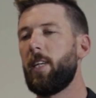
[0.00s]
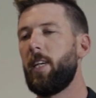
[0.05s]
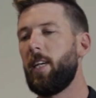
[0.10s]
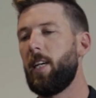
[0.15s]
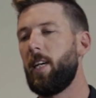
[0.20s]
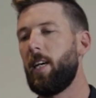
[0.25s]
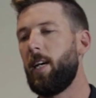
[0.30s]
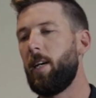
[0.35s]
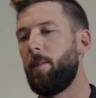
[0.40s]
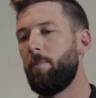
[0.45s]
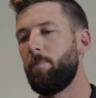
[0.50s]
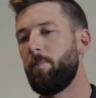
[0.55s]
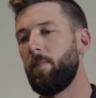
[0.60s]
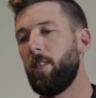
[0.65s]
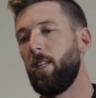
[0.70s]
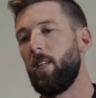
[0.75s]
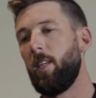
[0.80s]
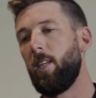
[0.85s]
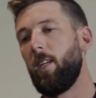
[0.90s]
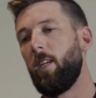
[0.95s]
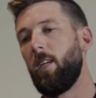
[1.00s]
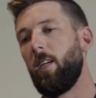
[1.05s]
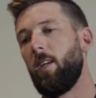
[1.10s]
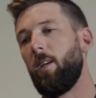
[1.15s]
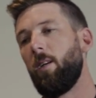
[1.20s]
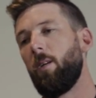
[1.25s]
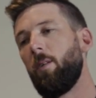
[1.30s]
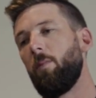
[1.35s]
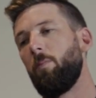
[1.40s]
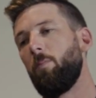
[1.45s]

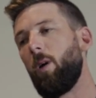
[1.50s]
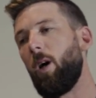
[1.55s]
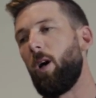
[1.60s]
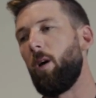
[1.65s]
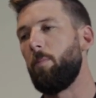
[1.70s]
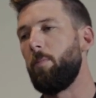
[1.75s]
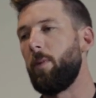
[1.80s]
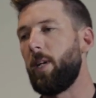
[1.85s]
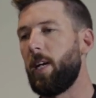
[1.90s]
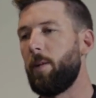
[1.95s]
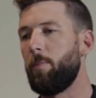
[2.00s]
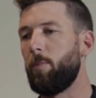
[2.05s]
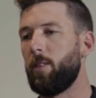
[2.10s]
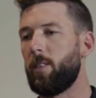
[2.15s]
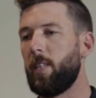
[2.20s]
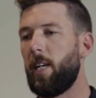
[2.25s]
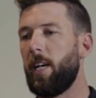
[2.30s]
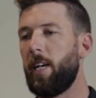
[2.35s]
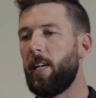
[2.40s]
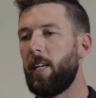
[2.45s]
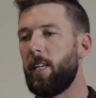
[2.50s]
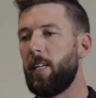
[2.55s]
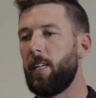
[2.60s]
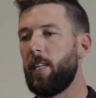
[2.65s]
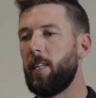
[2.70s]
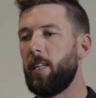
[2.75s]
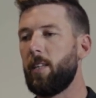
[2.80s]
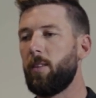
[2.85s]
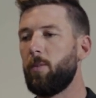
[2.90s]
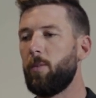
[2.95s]
My old man was
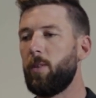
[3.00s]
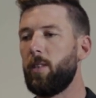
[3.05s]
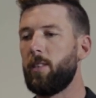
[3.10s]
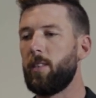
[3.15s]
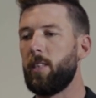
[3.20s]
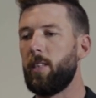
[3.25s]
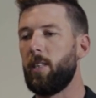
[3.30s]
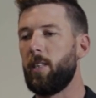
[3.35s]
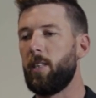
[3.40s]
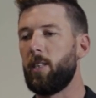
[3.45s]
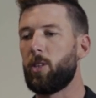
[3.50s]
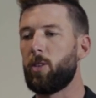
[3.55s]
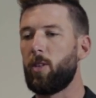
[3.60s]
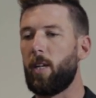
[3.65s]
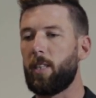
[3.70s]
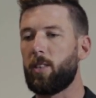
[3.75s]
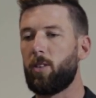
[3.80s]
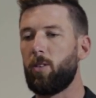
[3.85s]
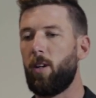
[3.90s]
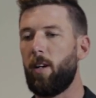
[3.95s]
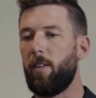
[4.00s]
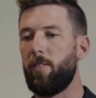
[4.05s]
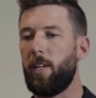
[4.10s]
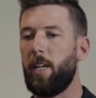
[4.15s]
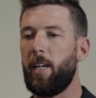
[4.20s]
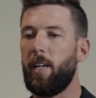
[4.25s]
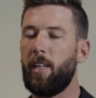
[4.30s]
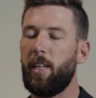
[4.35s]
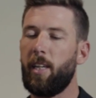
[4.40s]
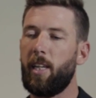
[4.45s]
a truck
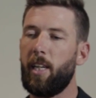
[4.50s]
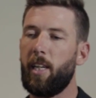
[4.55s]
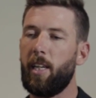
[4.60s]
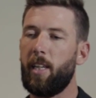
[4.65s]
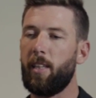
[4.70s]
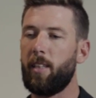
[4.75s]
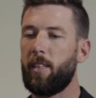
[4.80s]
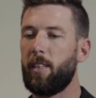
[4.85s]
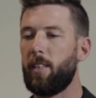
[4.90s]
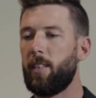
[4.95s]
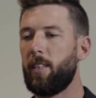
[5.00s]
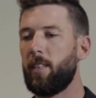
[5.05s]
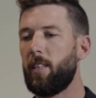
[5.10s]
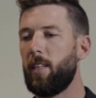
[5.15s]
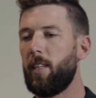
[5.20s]
driver and